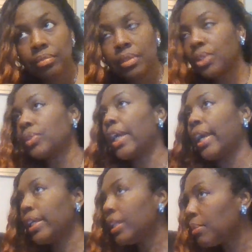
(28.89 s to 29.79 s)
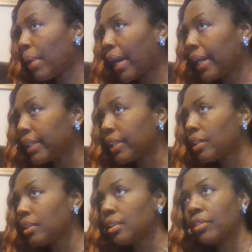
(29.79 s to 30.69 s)
so that
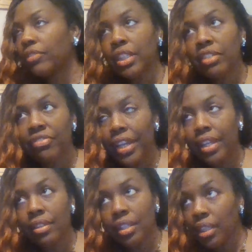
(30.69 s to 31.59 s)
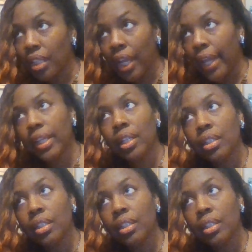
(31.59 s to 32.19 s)
anybody of any faith can like